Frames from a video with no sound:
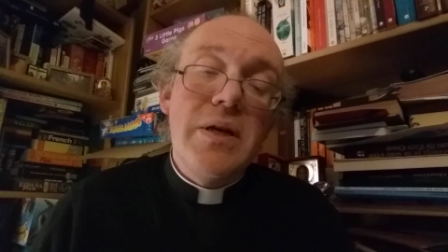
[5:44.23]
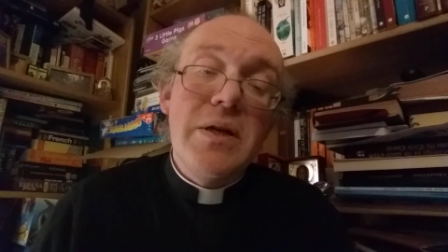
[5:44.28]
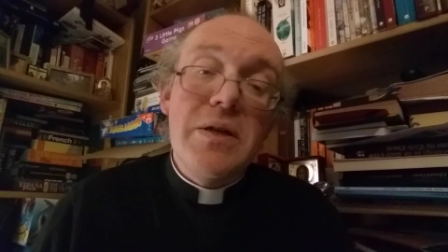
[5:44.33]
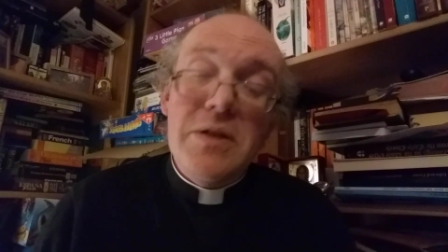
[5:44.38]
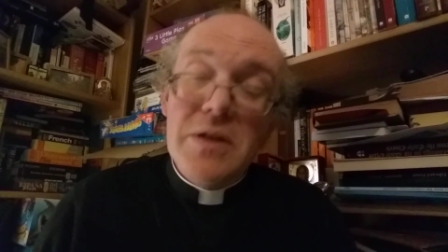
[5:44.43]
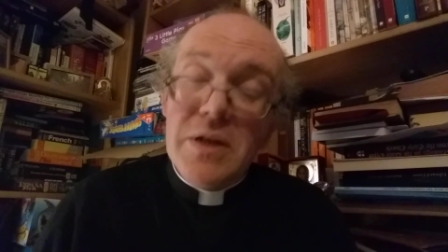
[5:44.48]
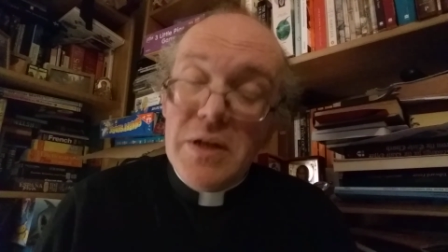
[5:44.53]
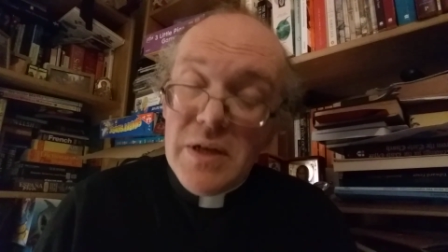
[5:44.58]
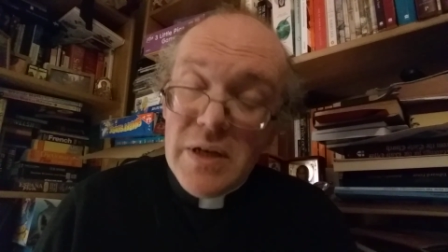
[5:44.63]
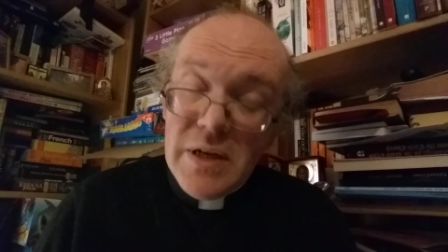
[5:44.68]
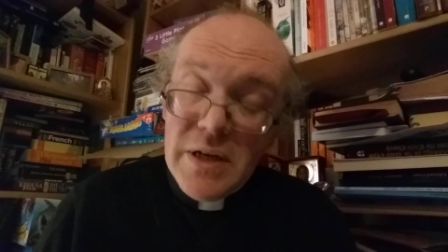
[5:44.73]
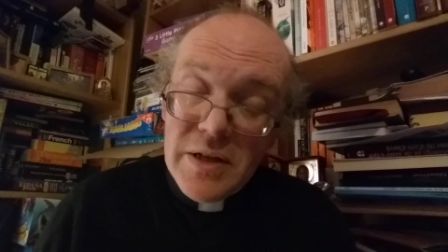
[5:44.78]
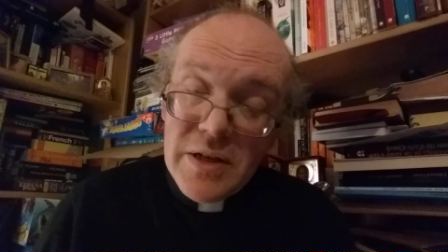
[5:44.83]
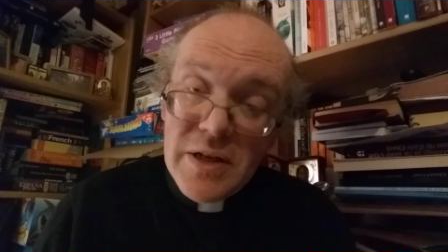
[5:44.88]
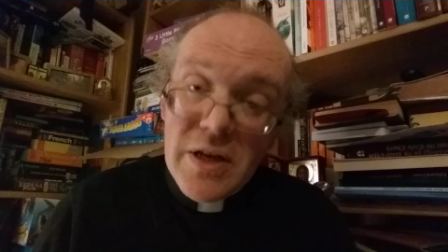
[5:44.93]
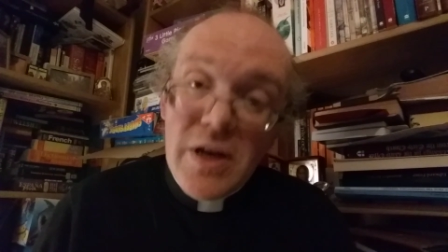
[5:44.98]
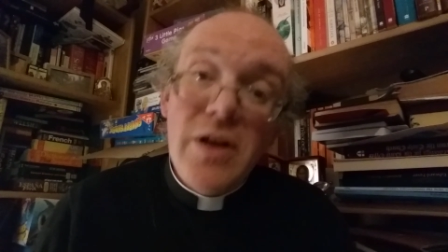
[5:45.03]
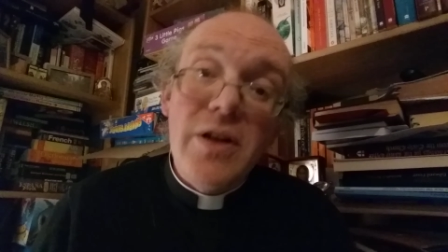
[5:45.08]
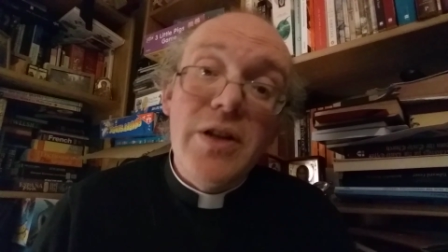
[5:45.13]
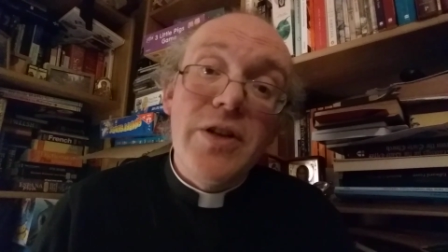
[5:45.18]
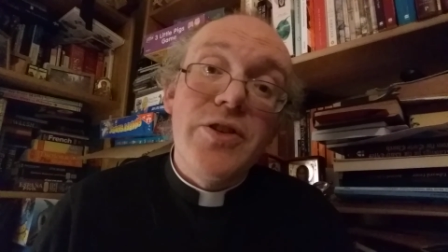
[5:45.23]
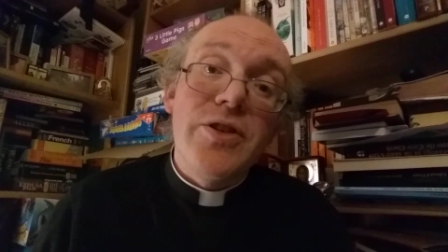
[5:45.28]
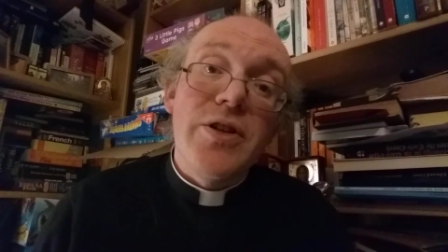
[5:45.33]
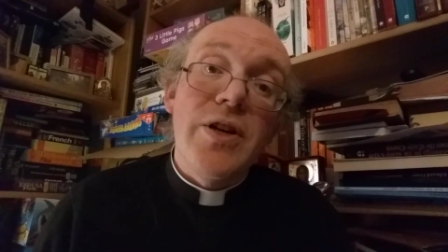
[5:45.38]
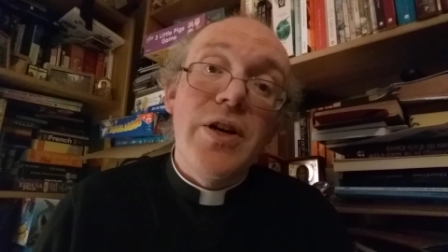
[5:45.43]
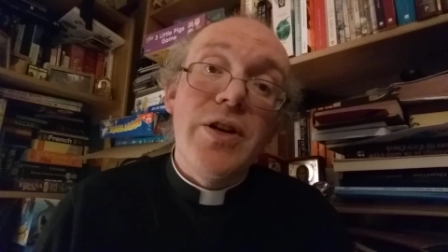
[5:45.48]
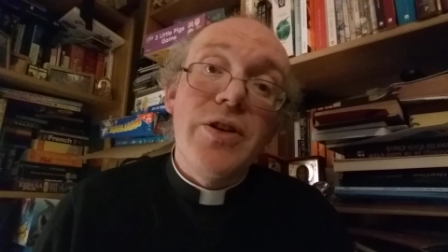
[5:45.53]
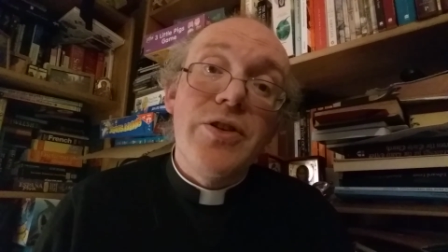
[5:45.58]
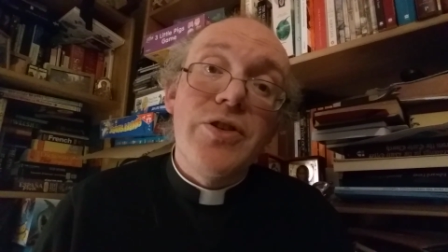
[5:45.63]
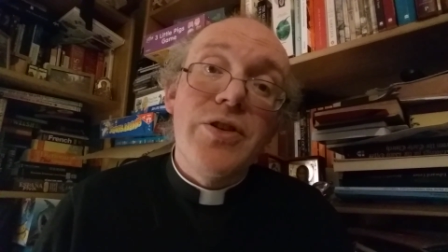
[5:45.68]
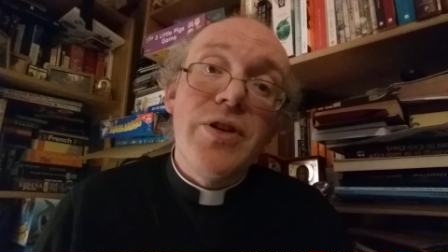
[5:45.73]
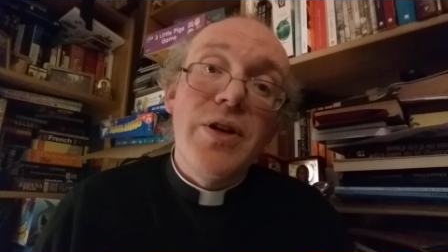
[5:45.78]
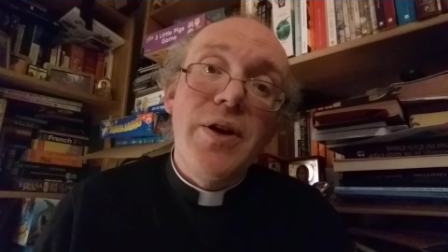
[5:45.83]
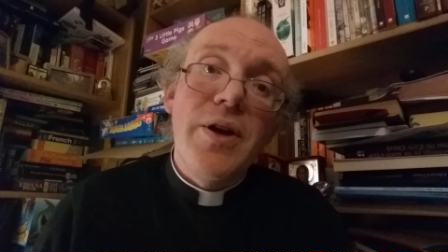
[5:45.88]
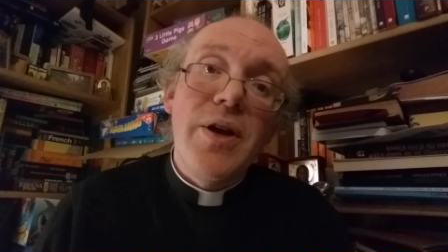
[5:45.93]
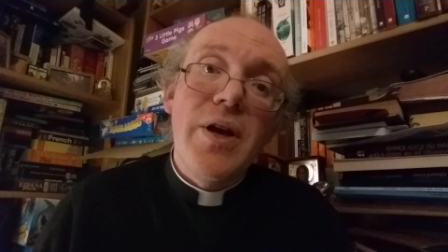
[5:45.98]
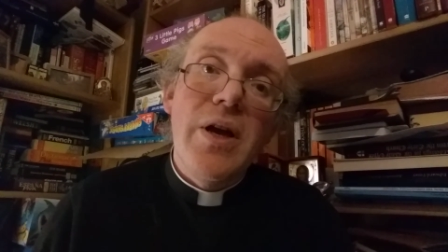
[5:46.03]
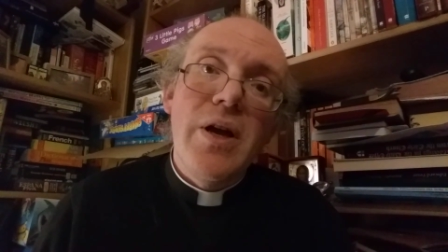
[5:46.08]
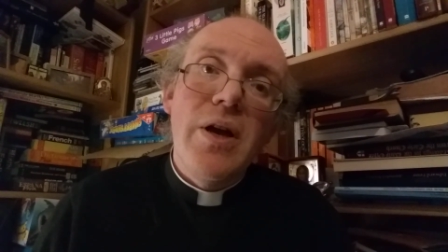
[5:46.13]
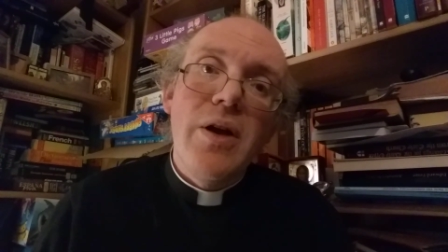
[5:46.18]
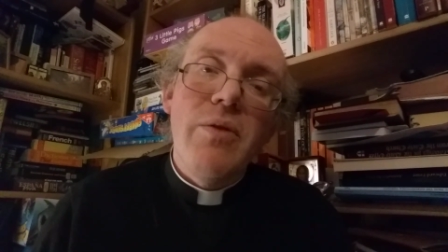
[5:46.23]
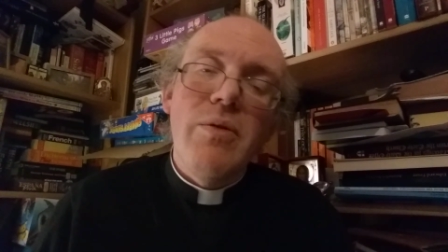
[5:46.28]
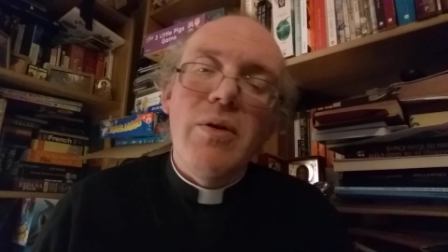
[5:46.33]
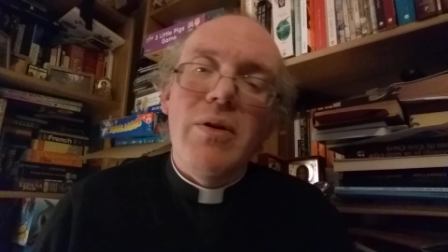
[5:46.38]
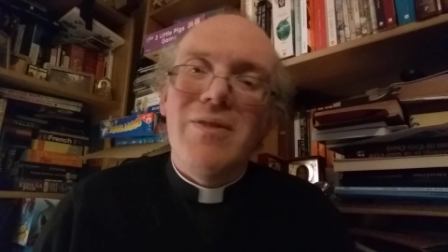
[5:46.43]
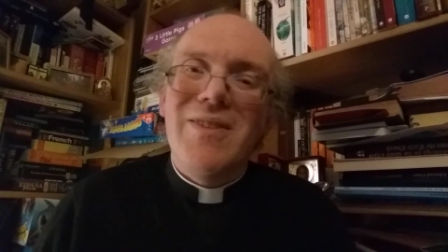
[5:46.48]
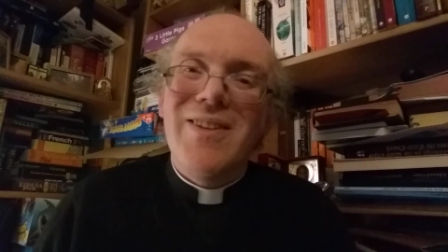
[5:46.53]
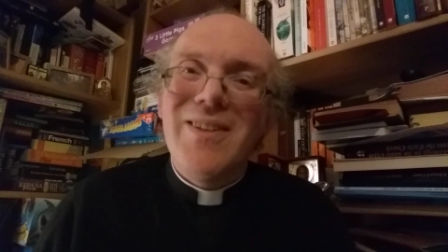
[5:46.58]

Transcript: certainly in the early church, well,